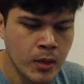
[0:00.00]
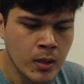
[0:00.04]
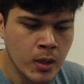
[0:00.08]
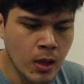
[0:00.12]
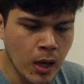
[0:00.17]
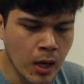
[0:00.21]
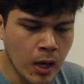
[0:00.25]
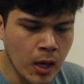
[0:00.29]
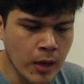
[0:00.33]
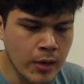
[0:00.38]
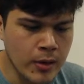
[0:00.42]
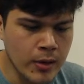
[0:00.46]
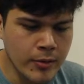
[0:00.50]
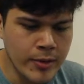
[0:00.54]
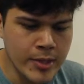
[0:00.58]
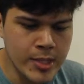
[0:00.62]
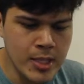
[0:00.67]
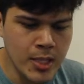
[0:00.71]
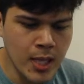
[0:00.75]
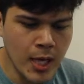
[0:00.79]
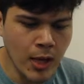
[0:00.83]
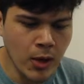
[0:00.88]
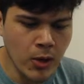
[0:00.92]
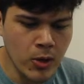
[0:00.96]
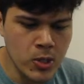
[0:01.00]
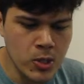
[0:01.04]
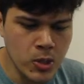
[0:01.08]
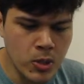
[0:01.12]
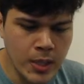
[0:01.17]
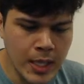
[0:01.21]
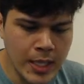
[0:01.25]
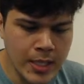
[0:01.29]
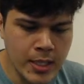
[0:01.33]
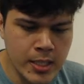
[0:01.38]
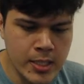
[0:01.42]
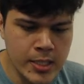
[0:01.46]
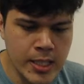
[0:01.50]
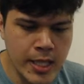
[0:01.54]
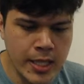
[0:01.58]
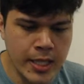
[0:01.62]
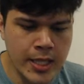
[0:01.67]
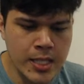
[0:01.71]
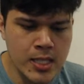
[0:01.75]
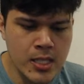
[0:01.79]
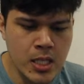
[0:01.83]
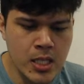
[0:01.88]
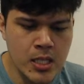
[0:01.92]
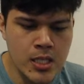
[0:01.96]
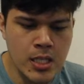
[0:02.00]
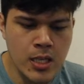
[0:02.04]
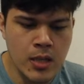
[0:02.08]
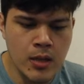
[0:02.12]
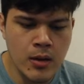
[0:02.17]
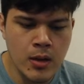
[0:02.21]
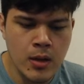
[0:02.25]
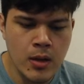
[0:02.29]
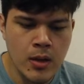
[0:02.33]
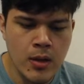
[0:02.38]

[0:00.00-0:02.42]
The reason I also like this deck is because it